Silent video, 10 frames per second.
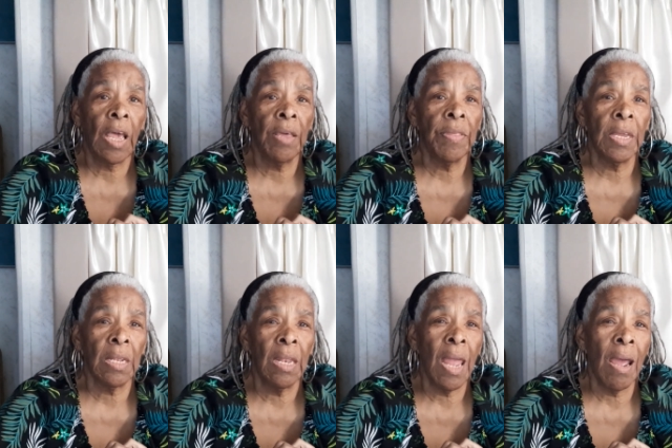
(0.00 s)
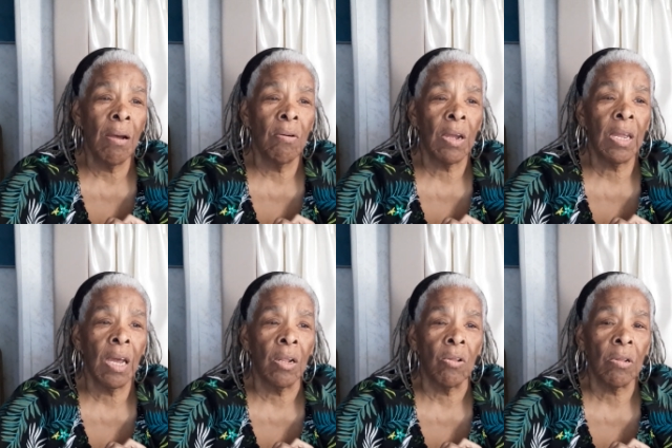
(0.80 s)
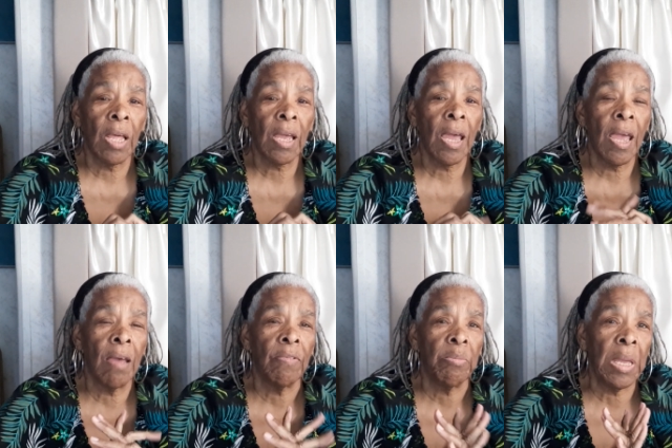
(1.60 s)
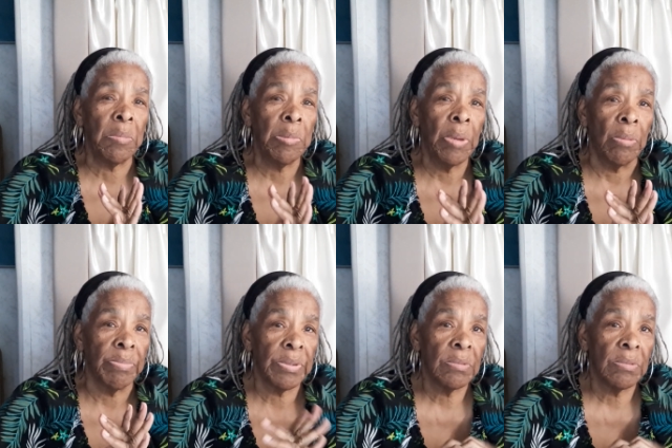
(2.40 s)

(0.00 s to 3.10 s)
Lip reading: I think now I kind of look like I have a baby bump.